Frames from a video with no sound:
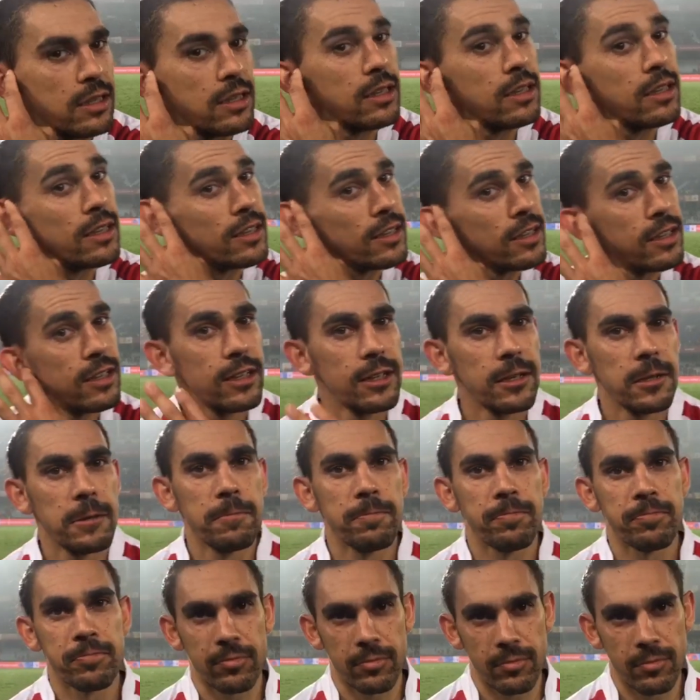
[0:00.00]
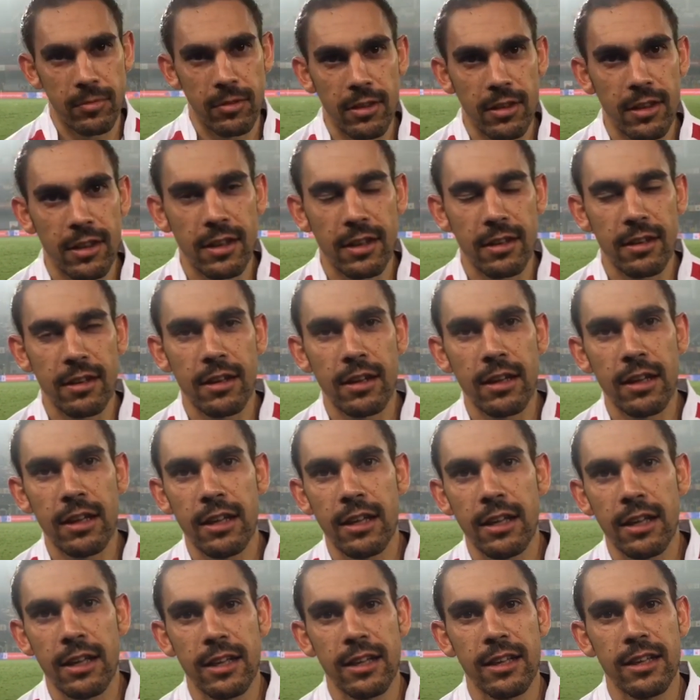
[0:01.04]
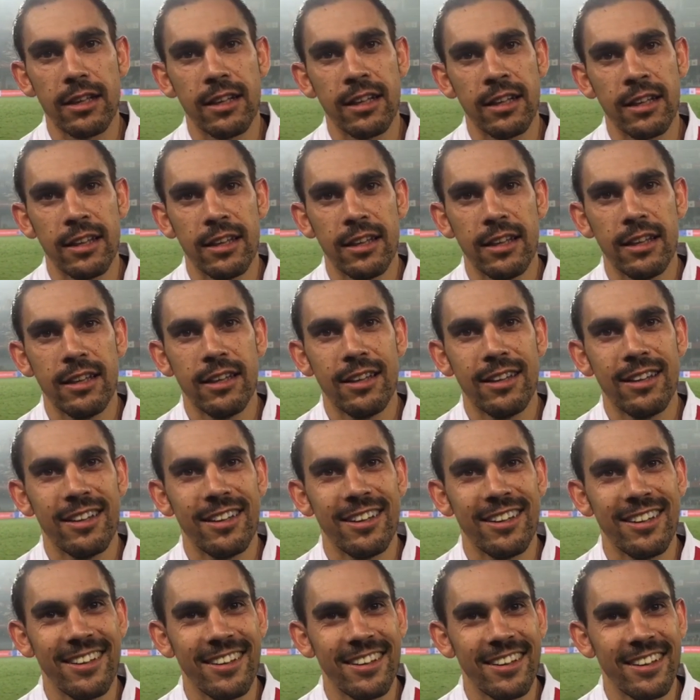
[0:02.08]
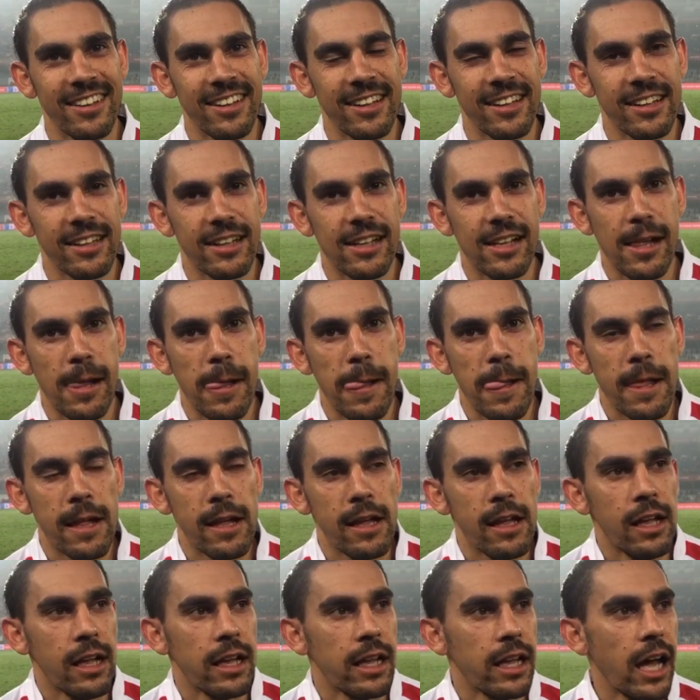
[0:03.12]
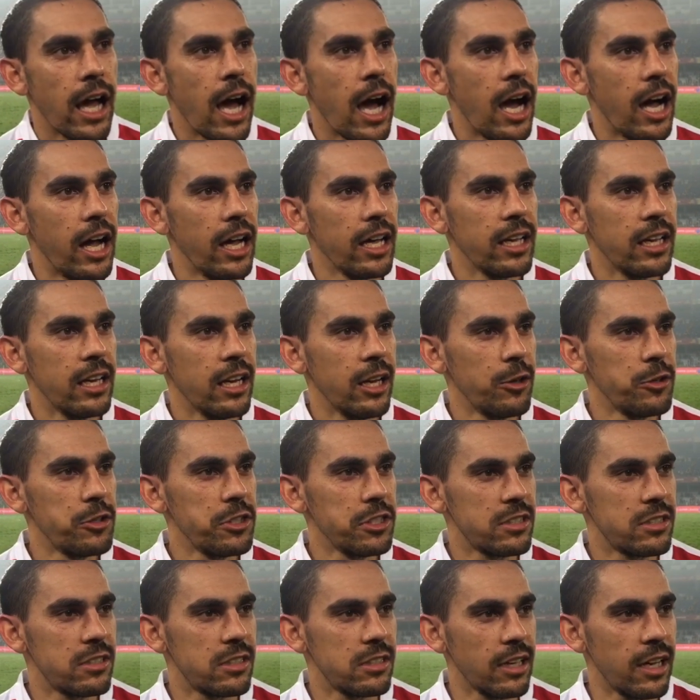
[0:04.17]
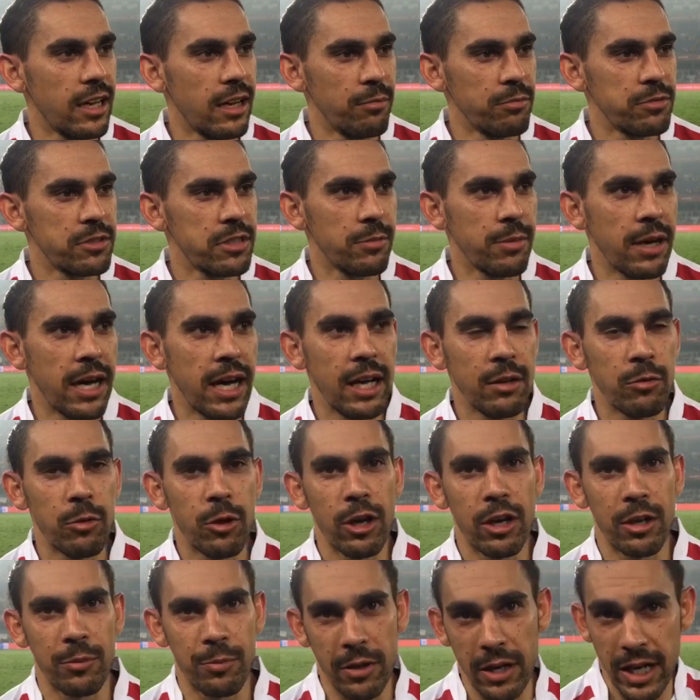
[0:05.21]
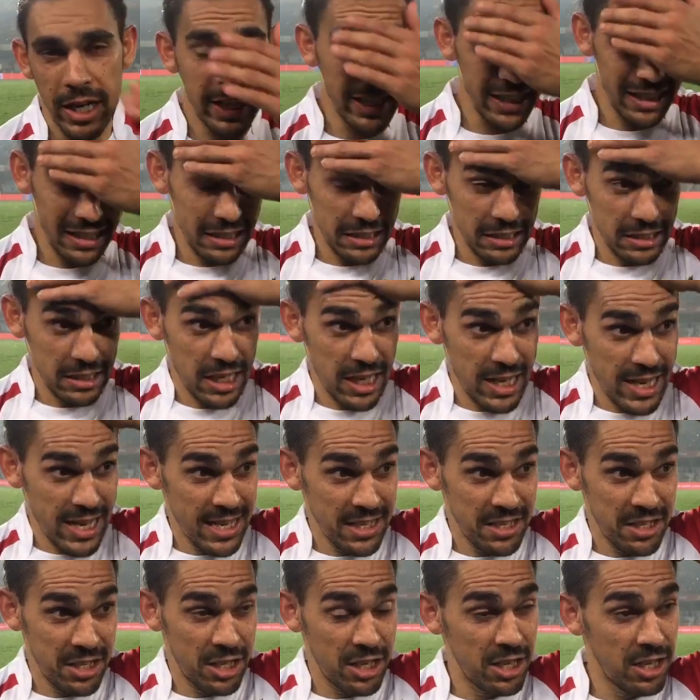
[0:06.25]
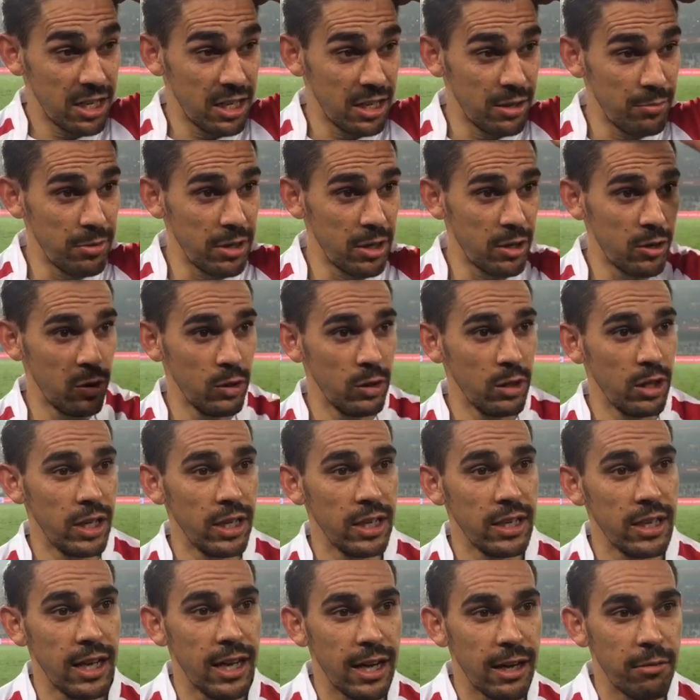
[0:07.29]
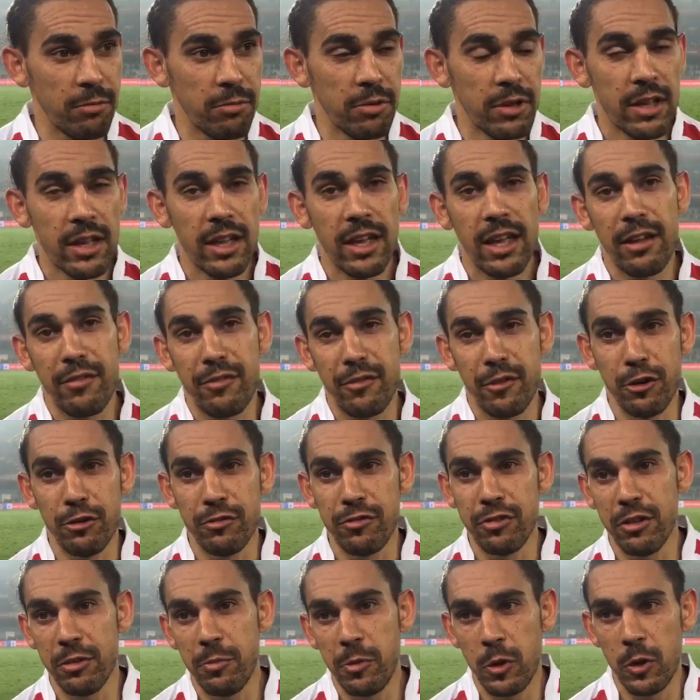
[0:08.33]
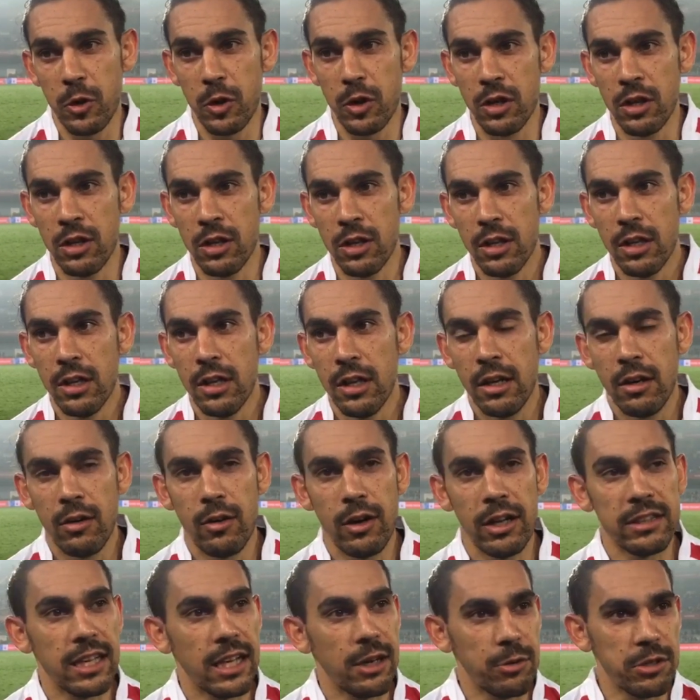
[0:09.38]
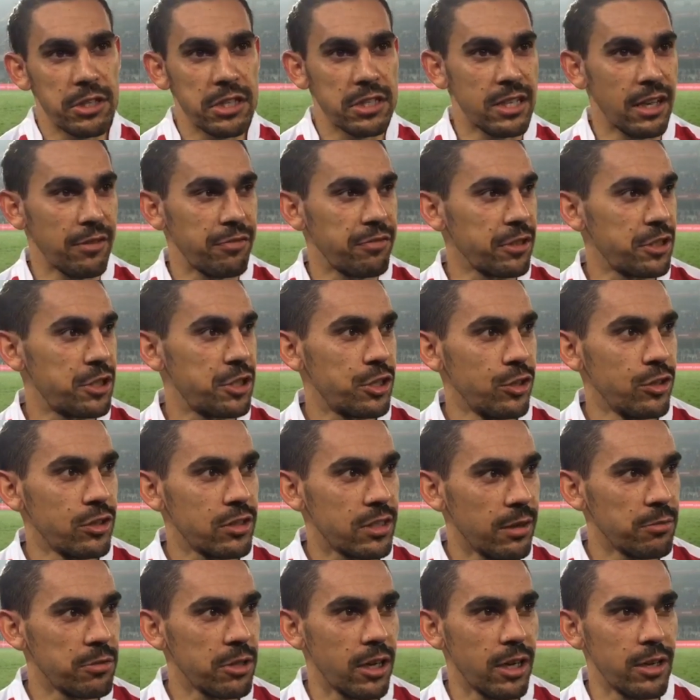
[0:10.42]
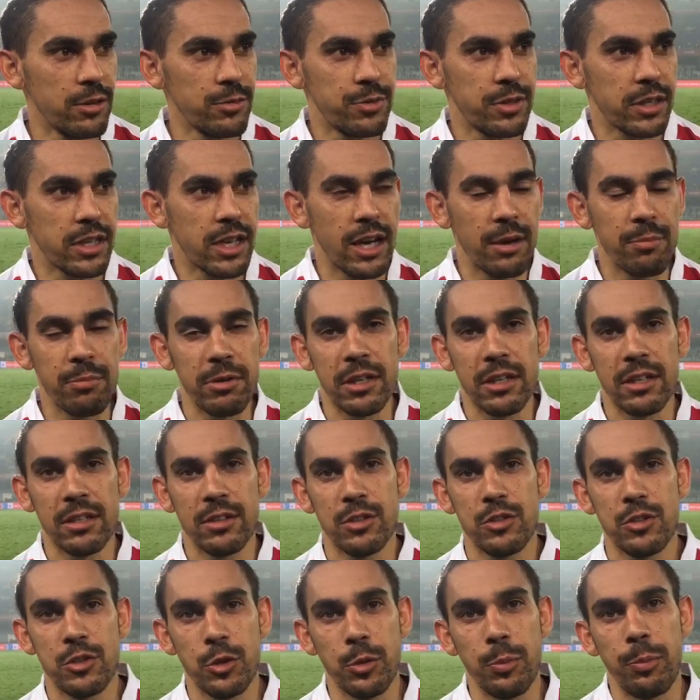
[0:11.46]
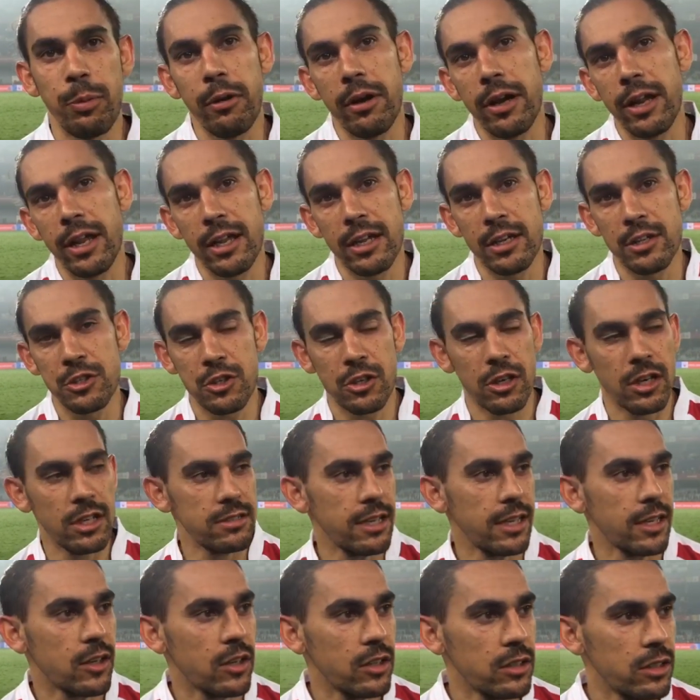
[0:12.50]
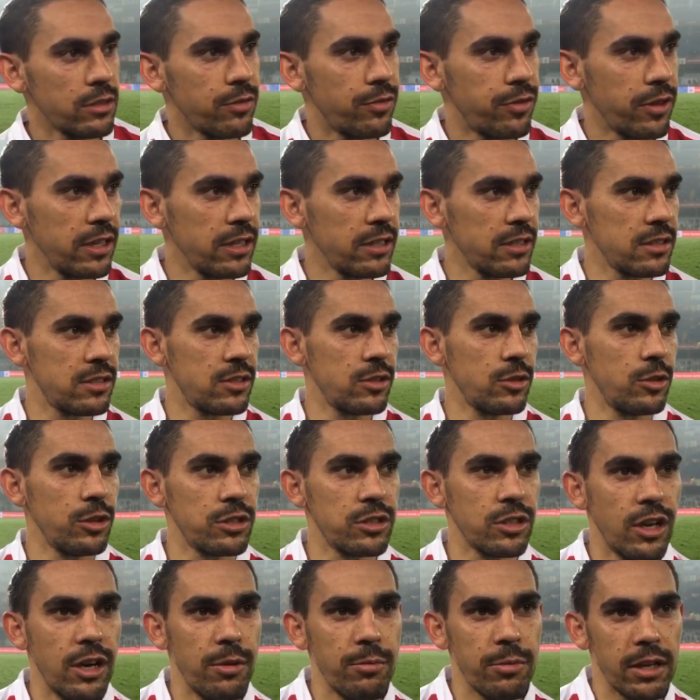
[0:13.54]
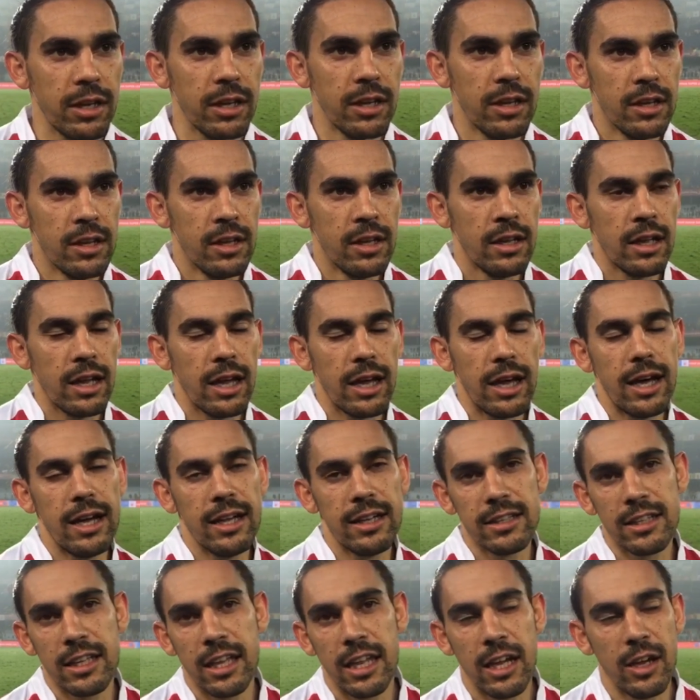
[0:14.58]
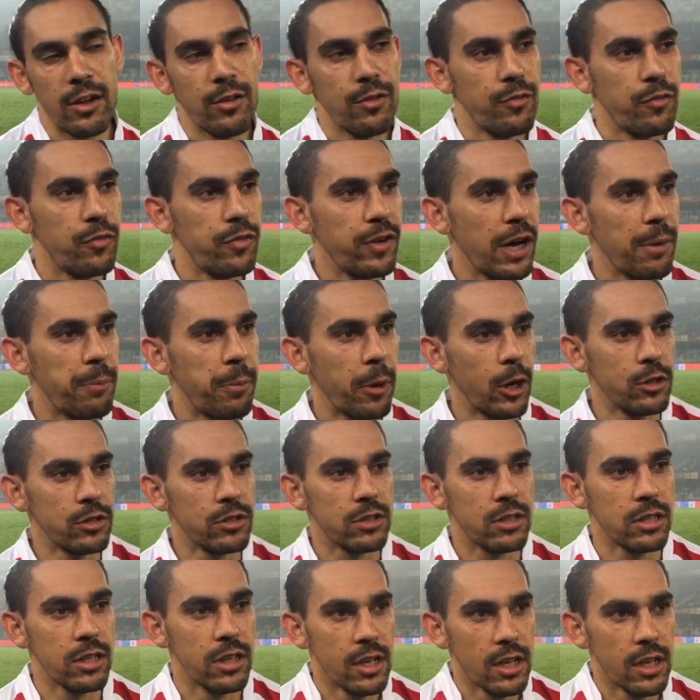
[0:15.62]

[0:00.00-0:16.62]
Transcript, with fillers: Hi David, first and foremost, brilliant goal today, take us through that finish. You know, just some hard work by Dayesh in the middle, and he fought for the ball. We just have to shoot sometimes. You can't be too pretty and try and take on defenders all the time, but yeah, far post,